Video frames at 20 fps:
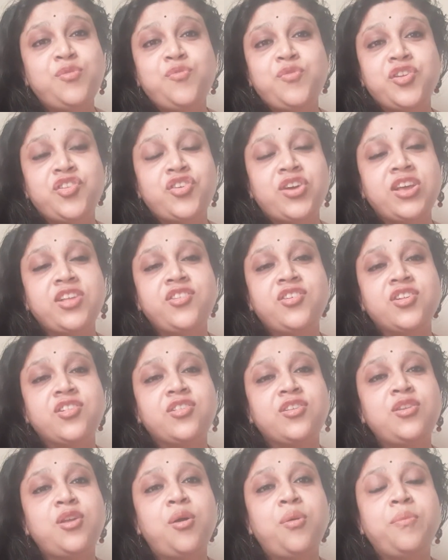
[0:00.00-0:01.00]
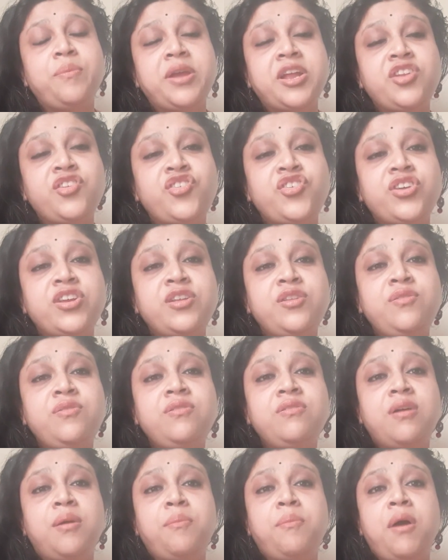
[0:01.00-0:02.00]
which I just now
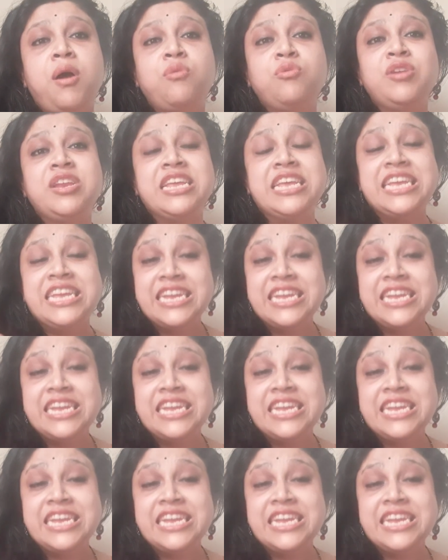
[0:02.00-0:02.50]
mentioned about